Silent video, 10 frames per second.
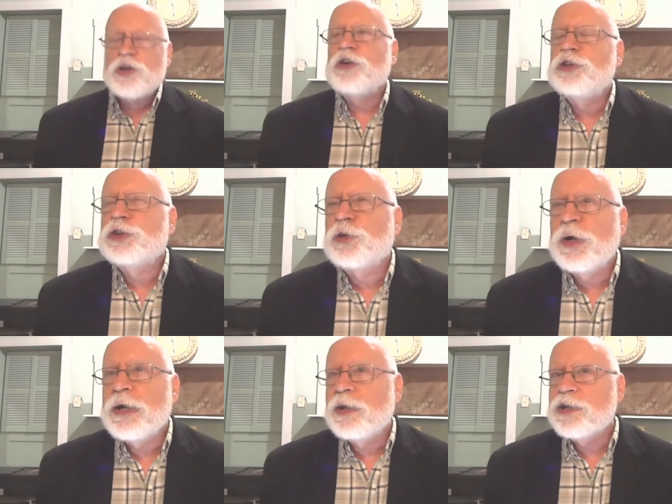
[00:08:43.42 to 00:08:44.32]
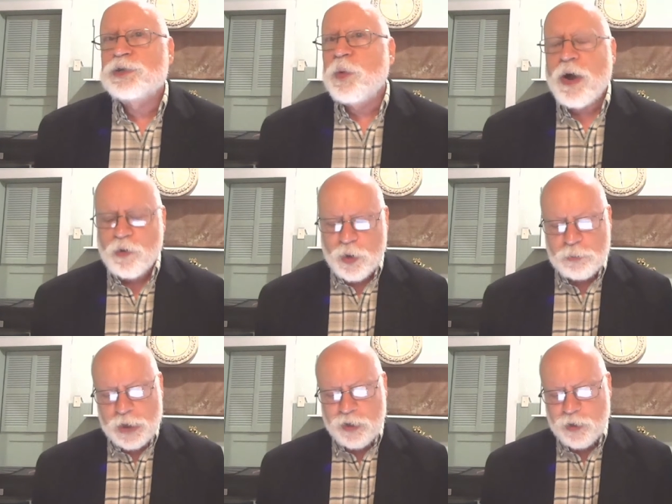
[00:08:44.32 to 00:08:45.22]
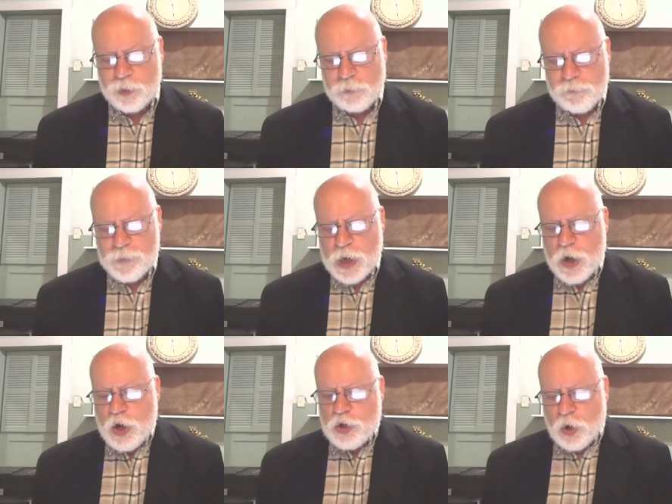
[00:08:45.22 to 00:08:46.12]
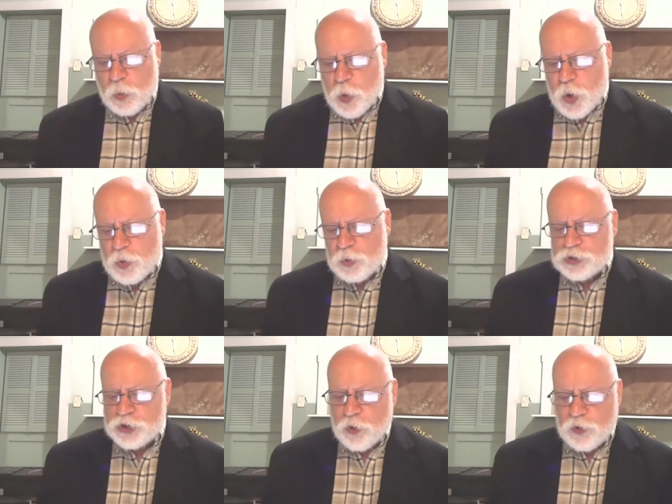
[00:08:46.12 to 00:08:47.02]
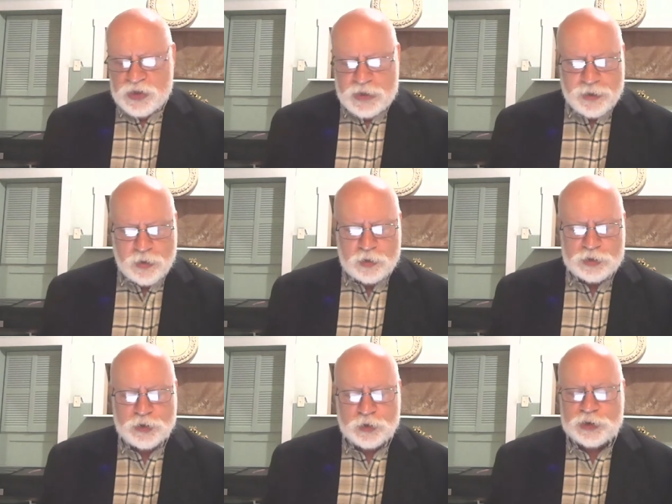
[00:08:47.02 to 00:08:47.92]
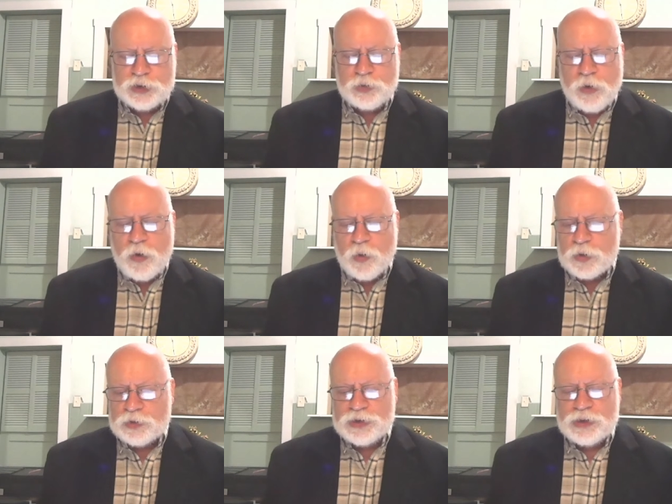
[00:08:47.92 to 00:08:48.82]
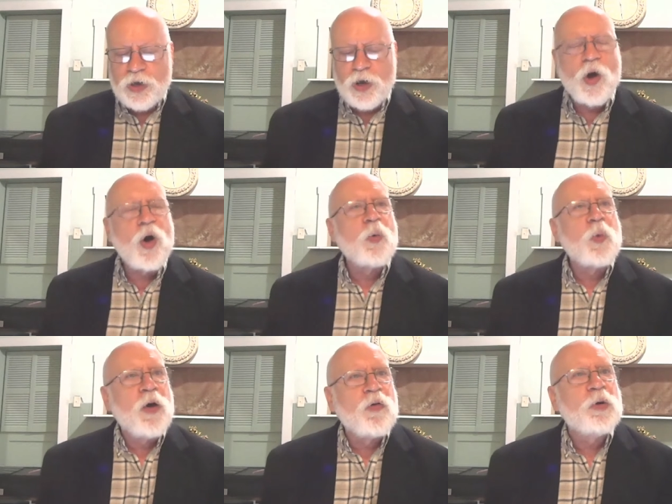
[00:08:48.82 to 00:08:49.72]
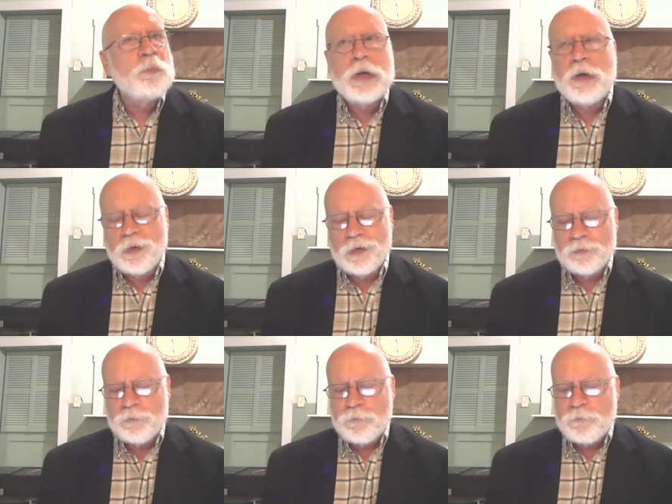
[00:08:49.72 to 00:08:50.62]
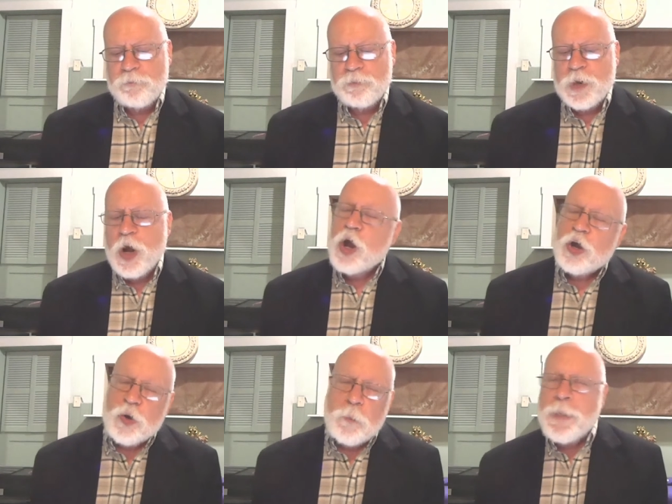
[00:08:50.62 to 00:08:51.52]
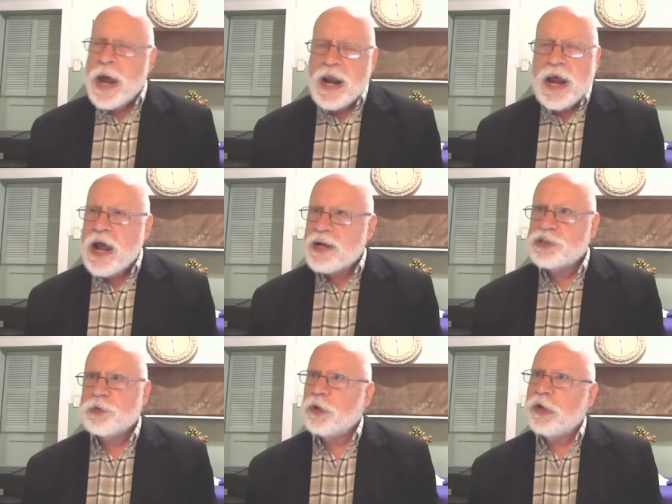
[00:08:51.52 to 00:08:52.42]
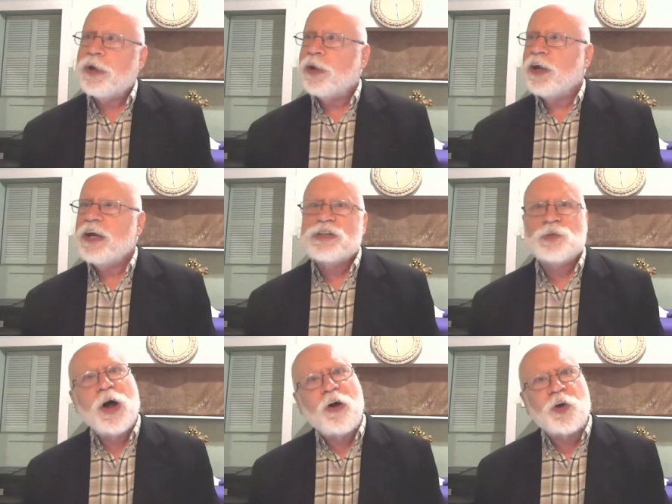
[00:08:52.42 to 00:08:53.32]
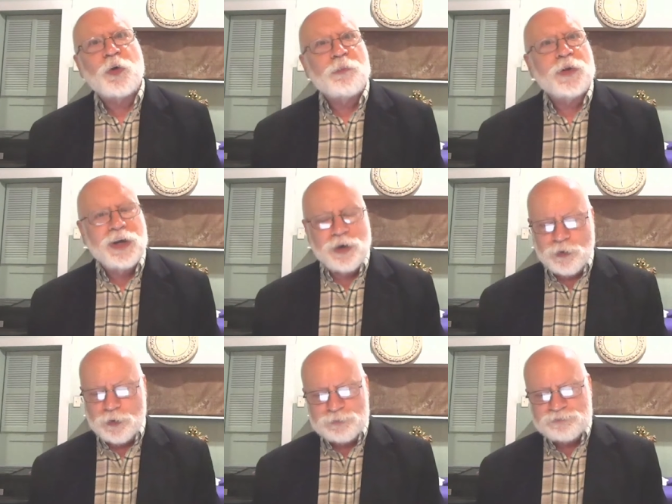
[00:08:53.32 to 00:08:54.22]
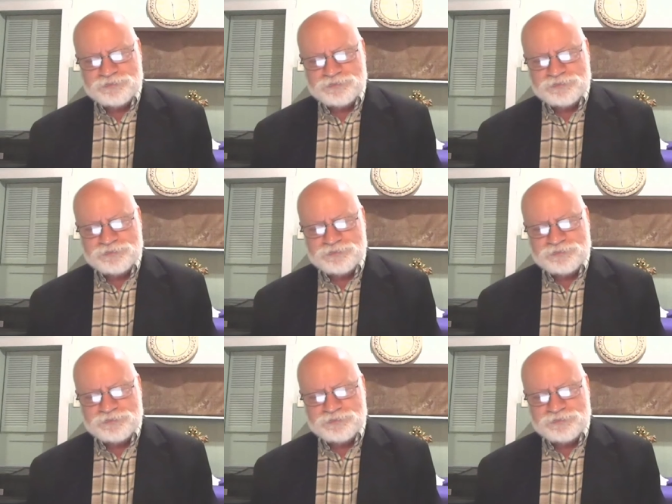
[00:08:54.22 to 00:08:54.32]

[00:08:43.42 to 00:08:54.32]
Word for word: Your strength is welcome here. Your wounds, your tears, your struggles are welcome here. Your badassery is welcome here.